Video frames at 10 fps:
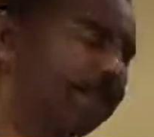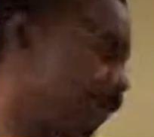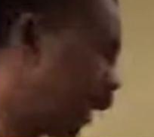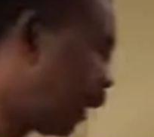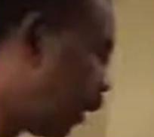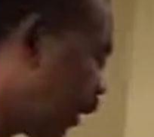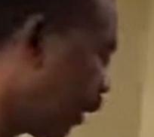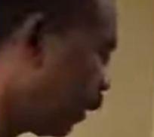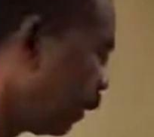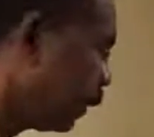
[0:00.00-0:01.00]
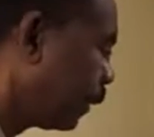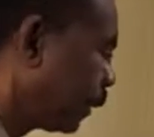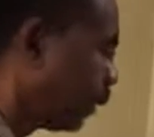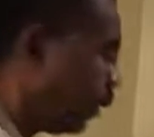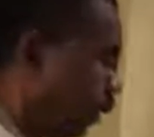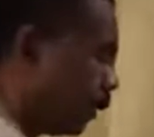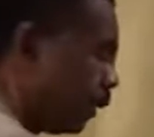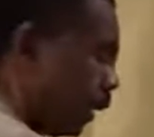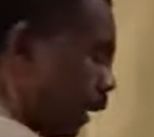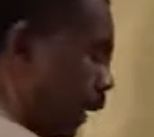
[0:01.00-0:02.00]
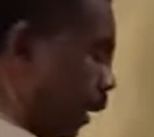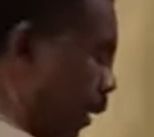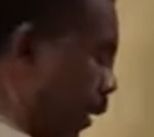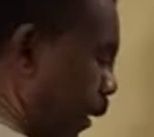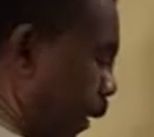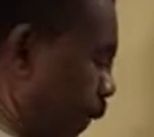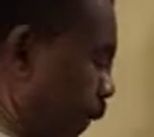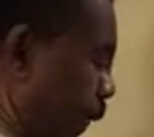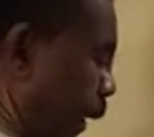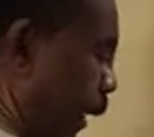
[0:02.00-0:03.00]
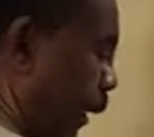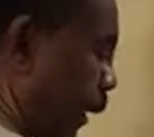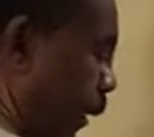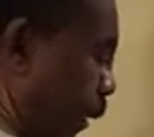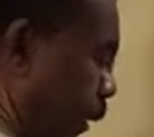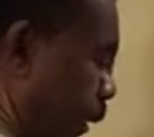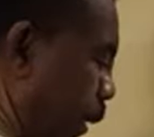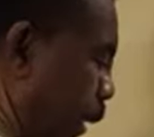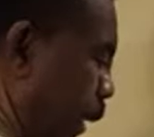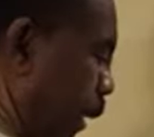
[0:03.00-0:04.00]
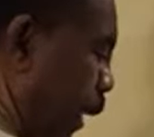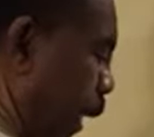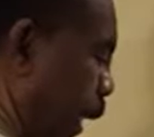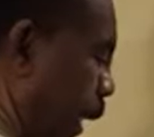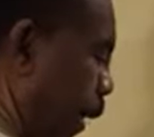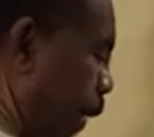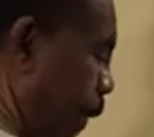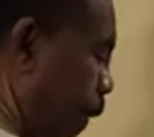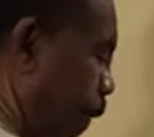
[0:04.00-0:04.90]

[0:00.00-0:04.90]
okay? So, if this is A,